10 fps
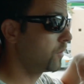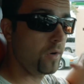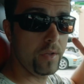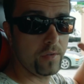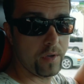
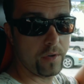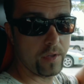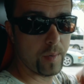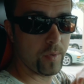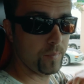Alright, we are
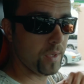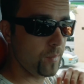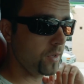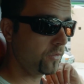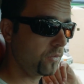up at
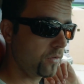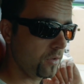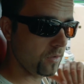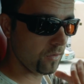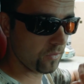
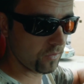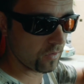Pemex and it's